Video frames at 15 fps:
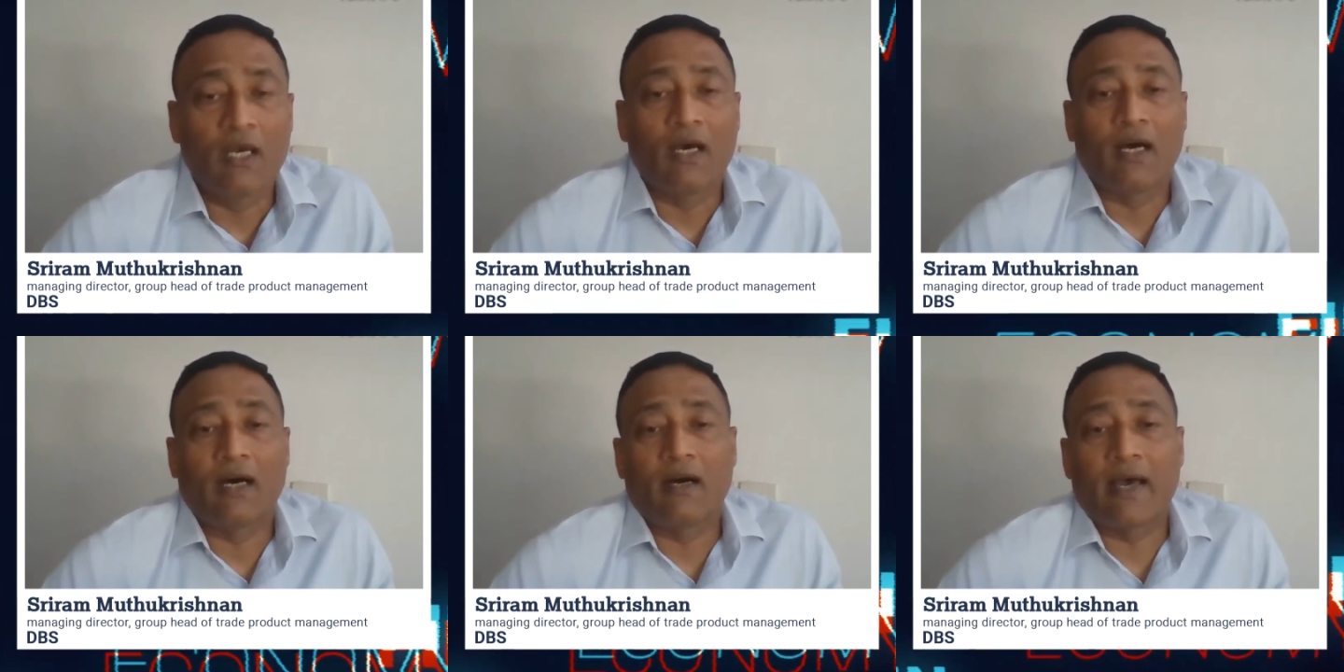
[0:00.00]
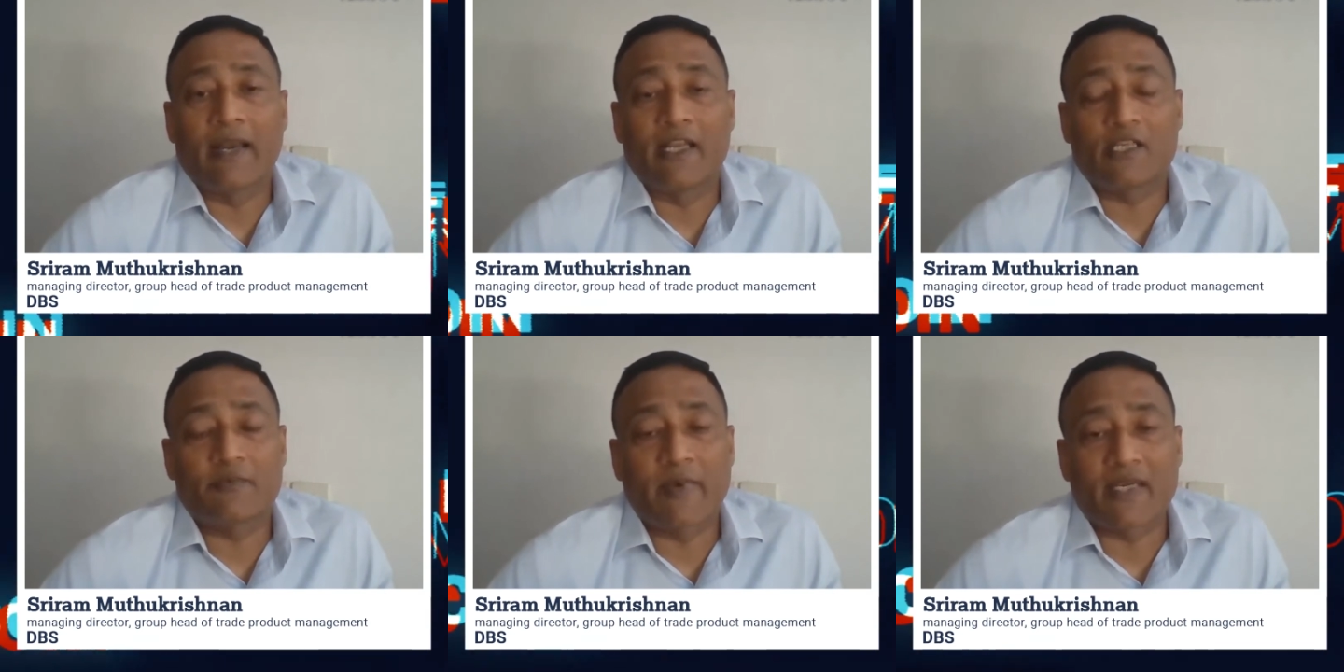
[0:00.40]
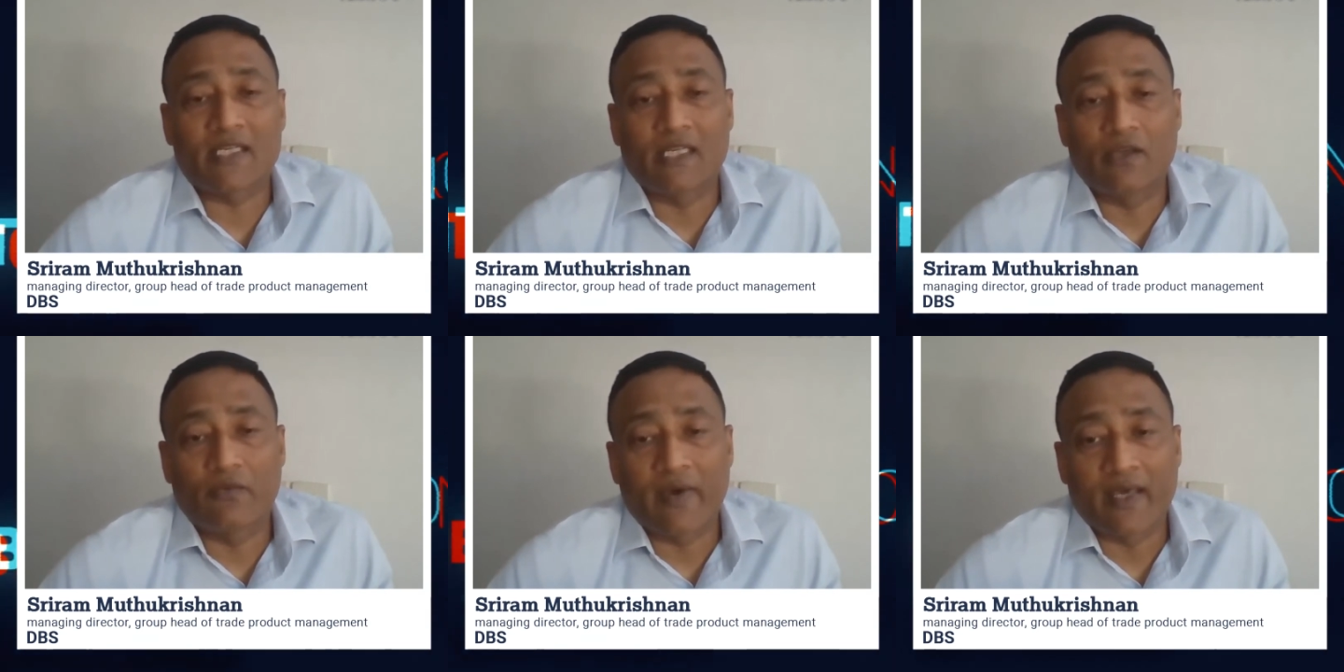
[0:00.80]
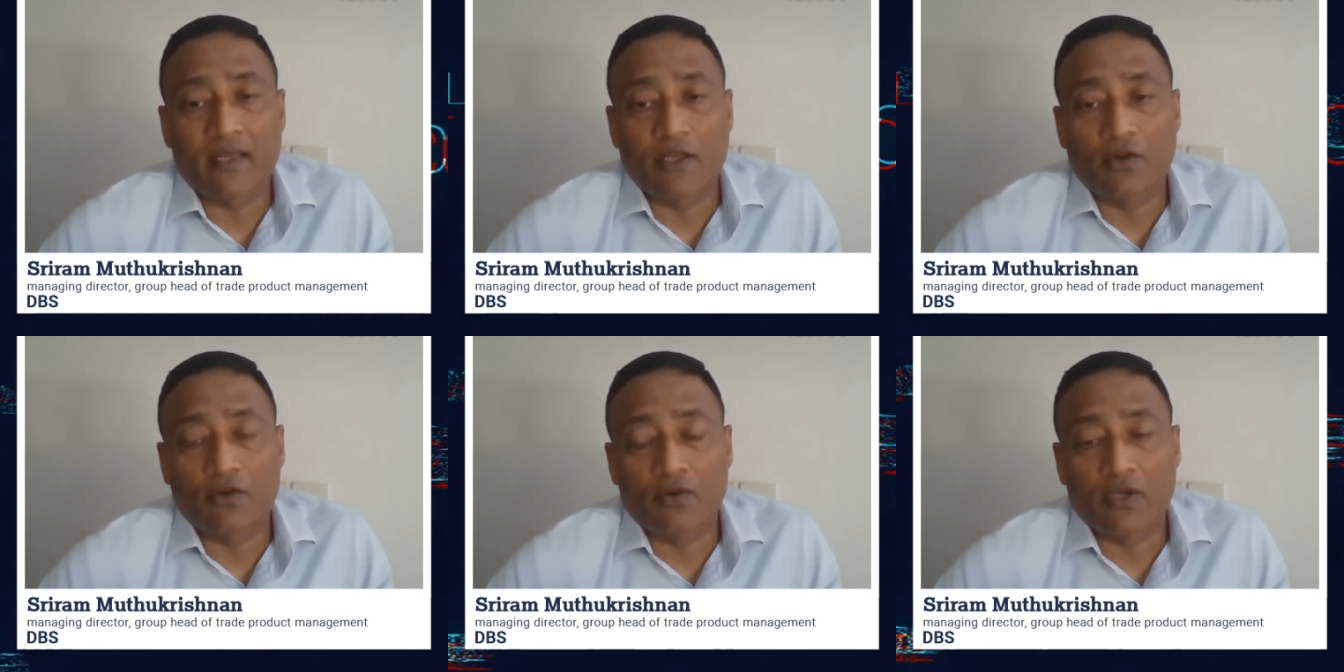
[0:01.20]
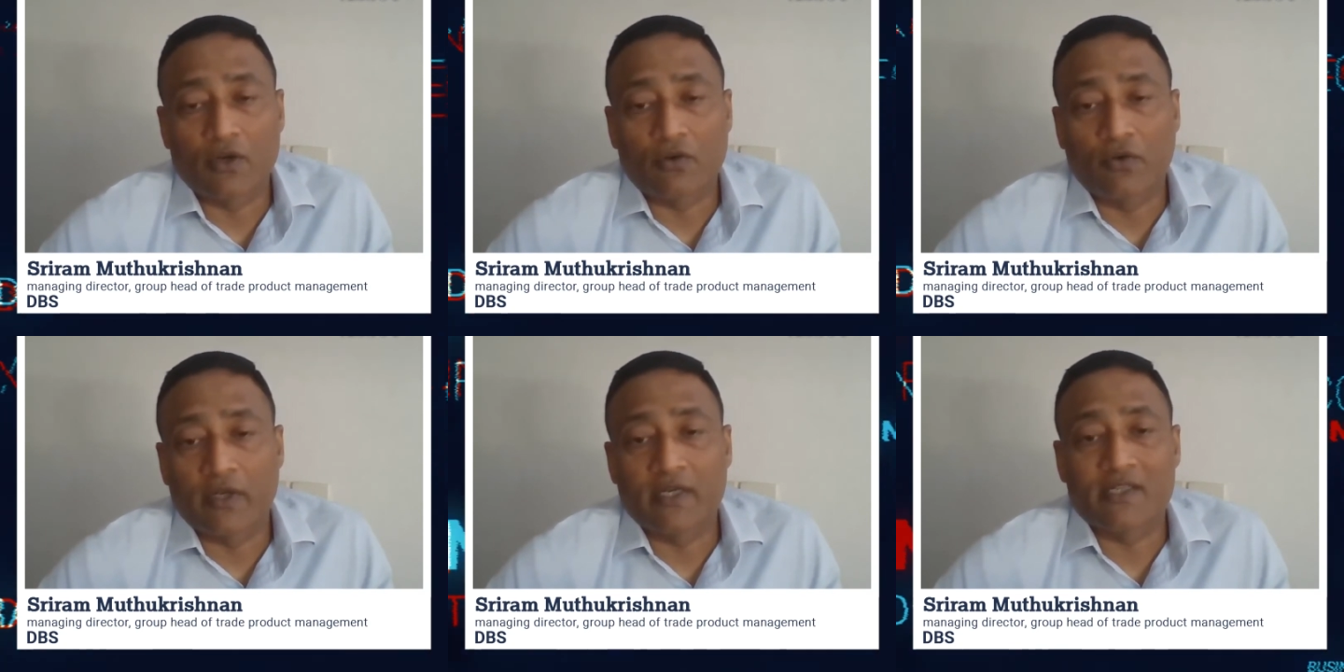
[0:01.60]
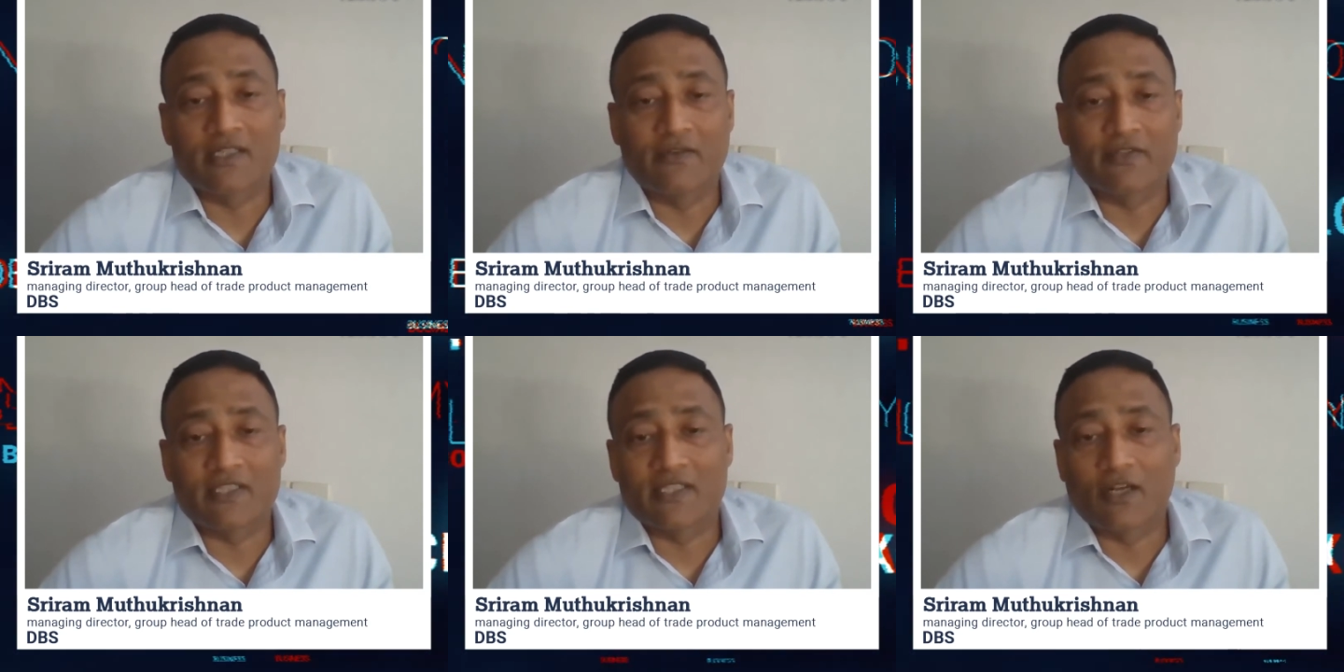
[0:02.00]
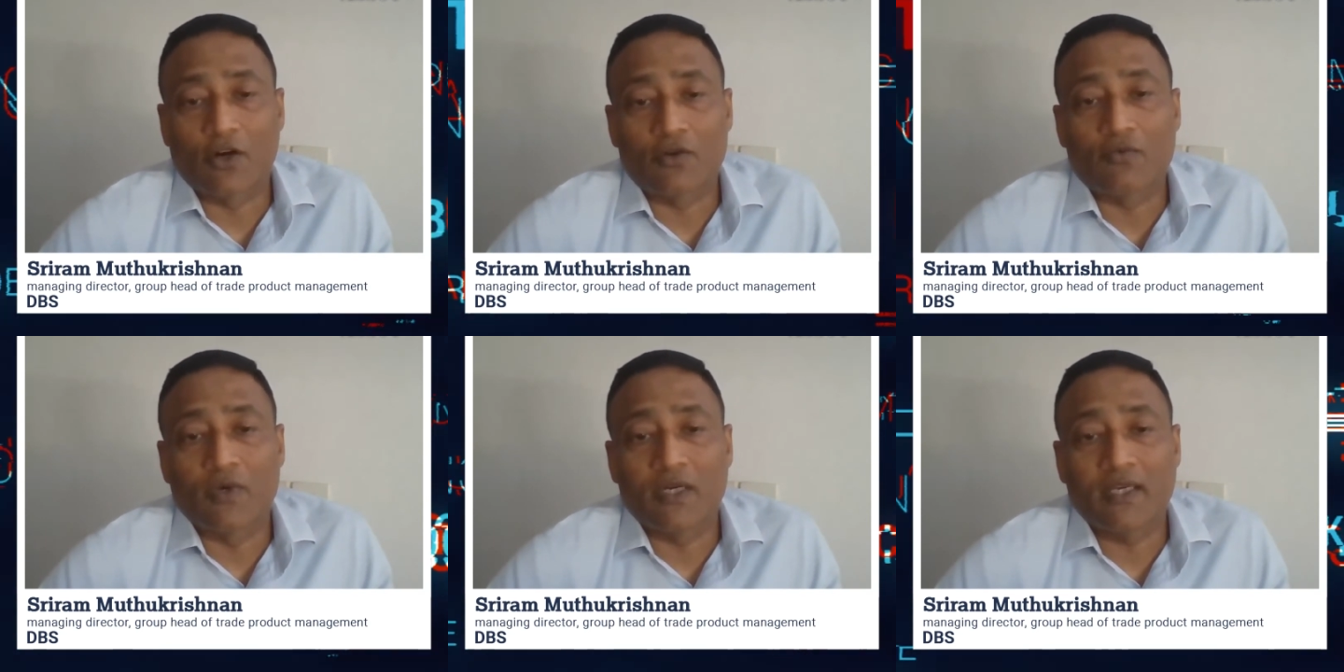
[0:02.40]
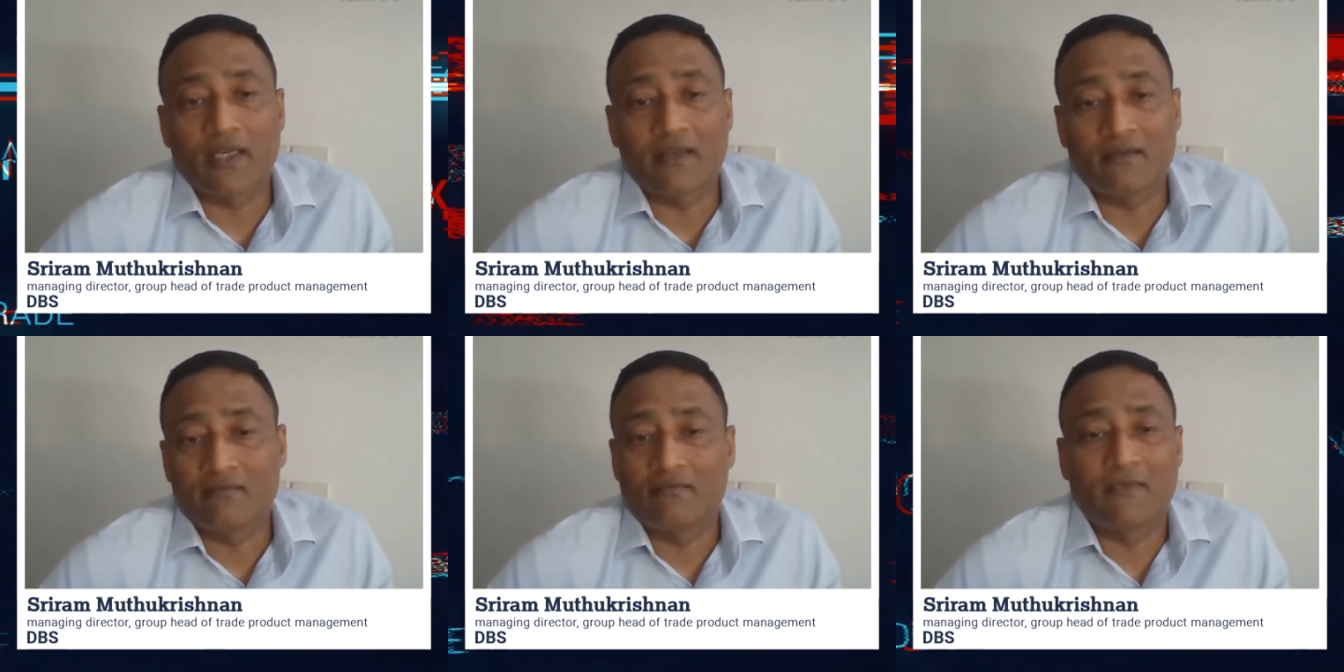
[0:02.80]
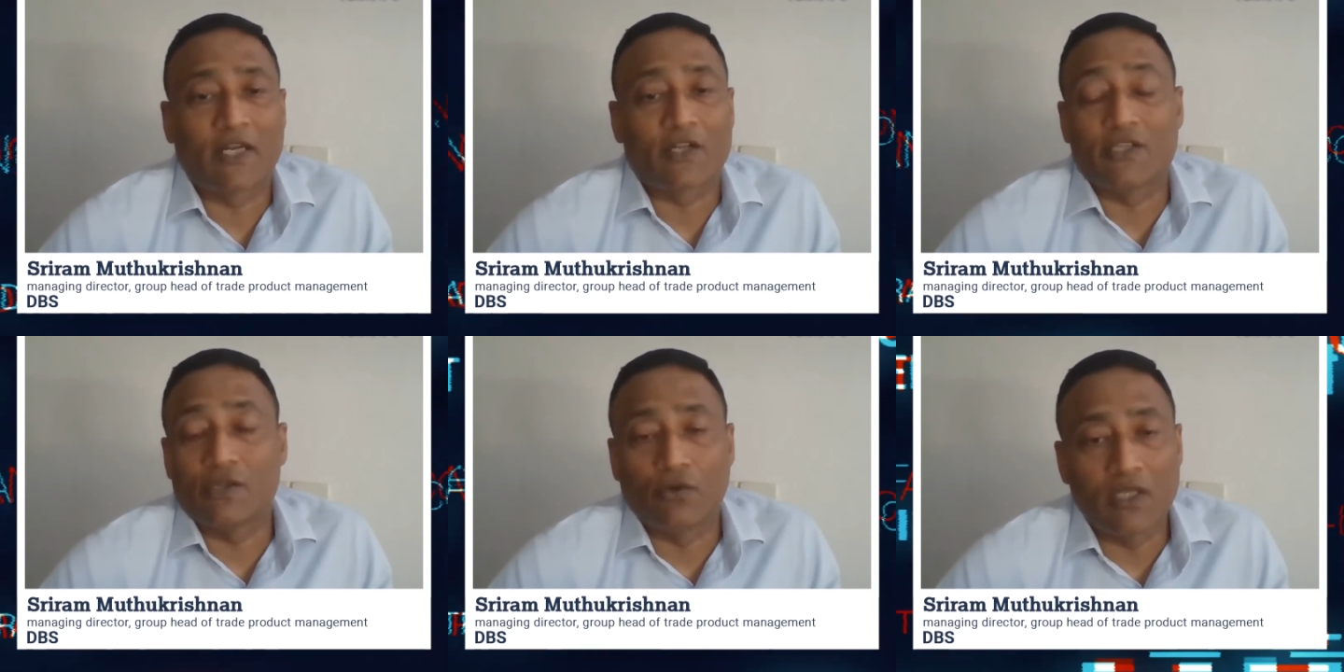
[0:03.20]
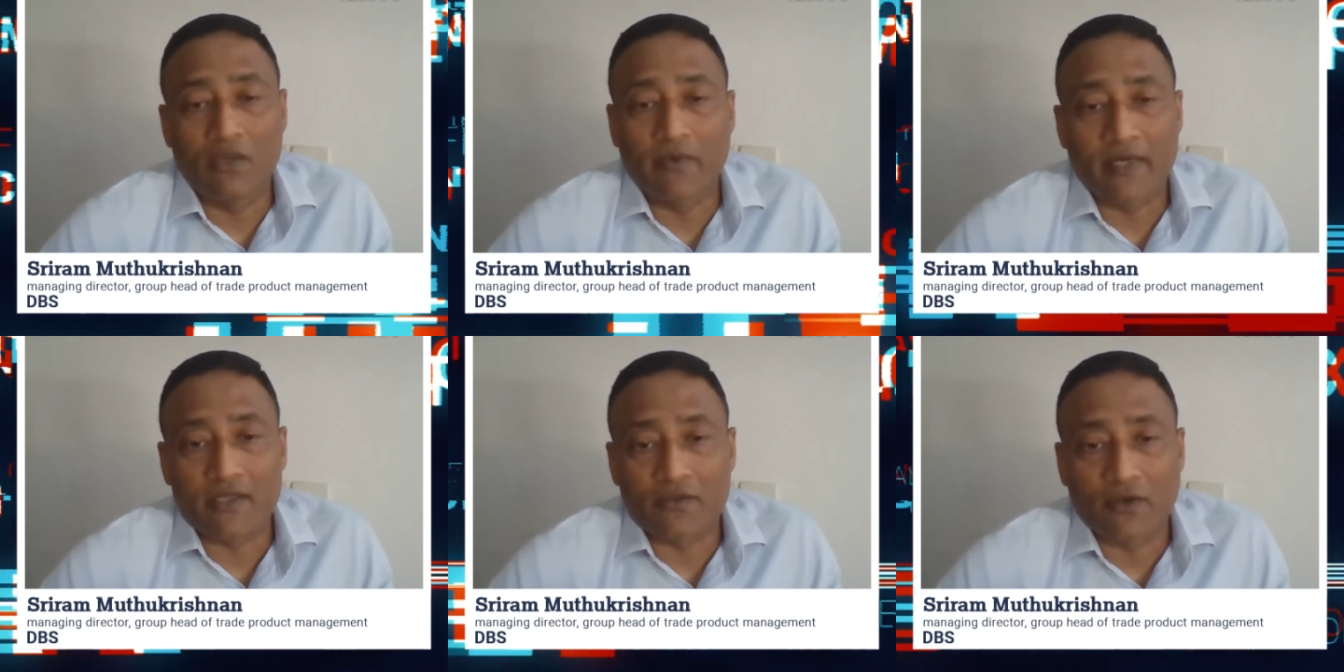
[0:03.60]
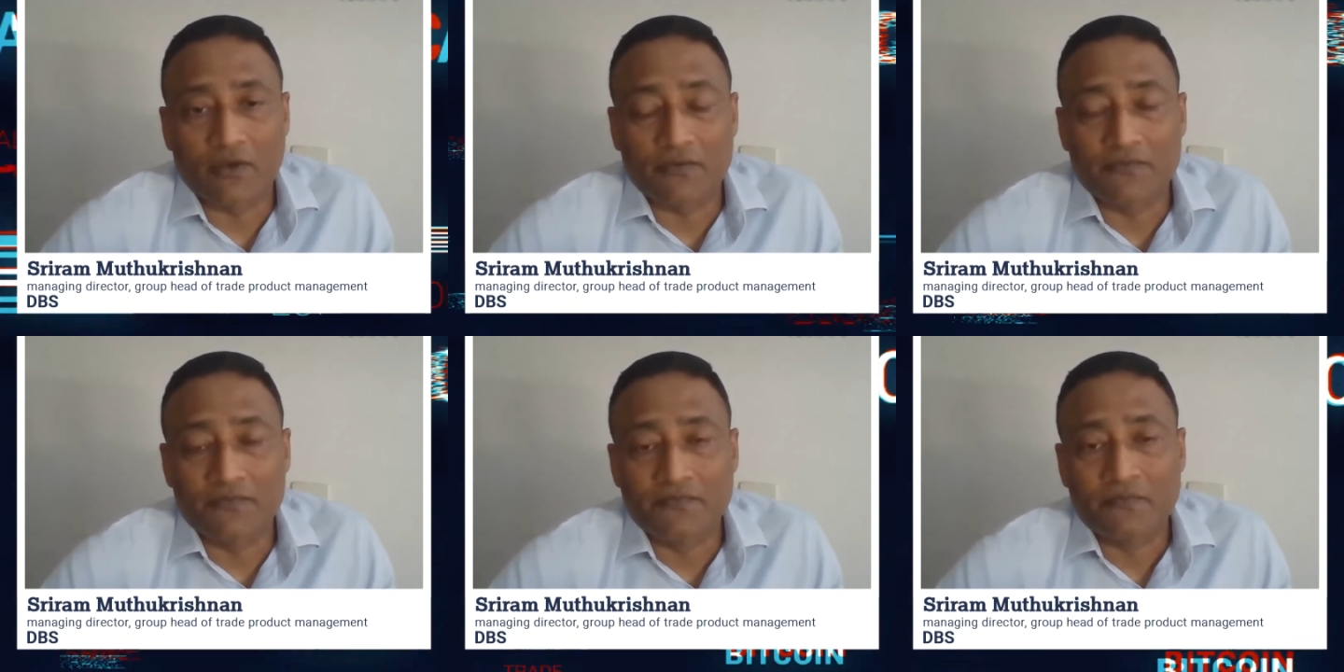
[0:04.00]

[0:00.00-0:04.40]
And especially when, your courier services are not working, that was the only way to go.